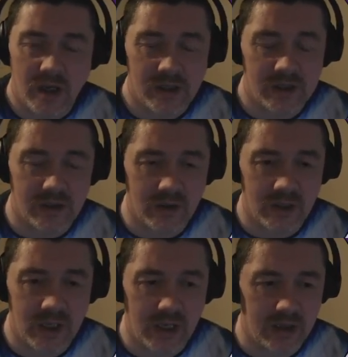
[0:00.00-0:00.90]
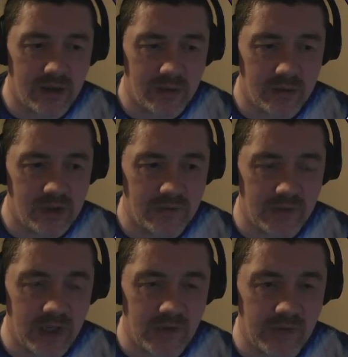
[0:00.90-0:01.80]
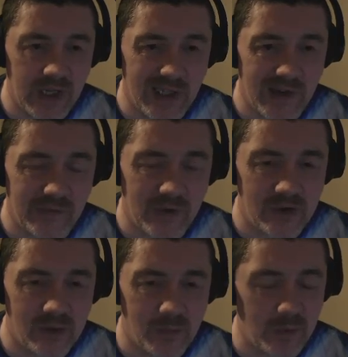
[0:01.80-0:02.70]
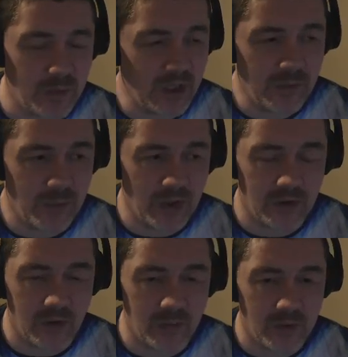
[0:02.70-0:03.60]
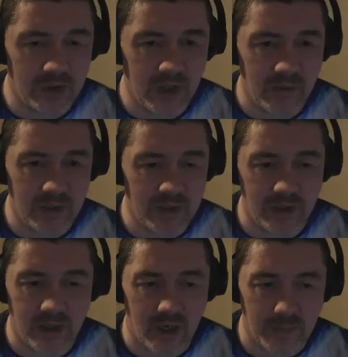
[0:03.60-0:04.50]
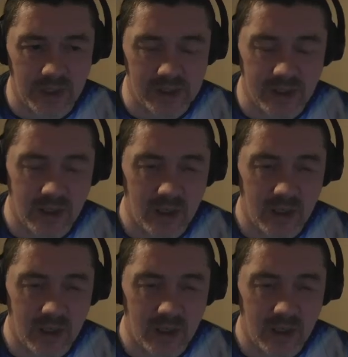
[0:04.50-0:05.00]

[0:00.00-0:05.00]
So yeah, we're just sort of navigating that feature, but we need to put a lot more time into the armies.